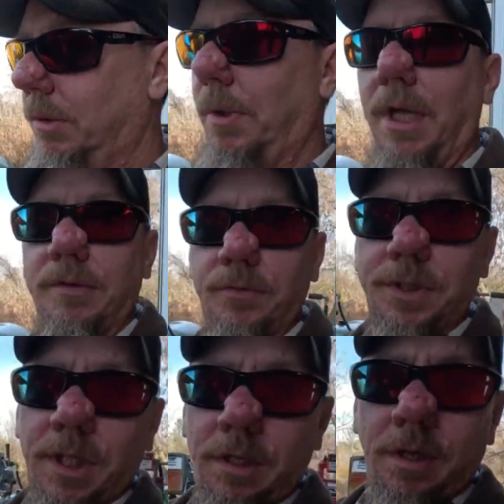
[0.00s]
we have
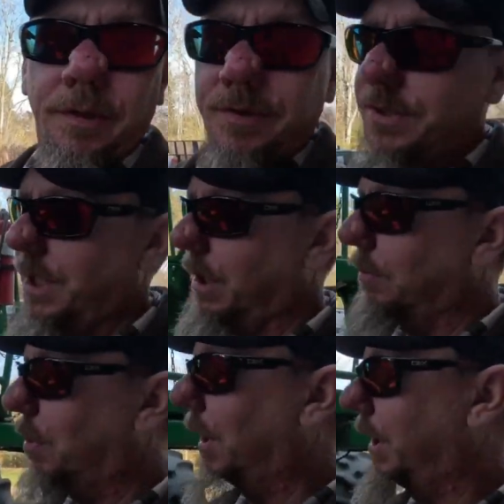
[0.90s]
what they call a
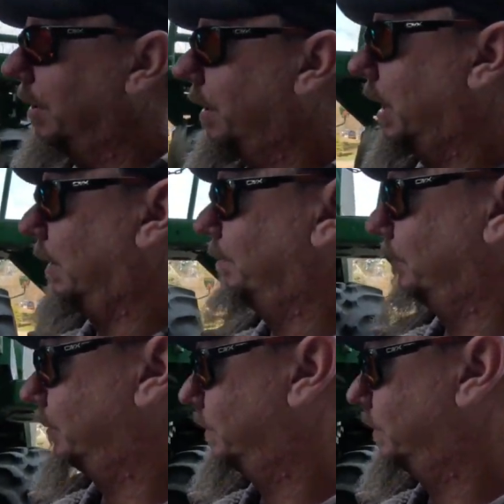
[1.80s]
single point hookup.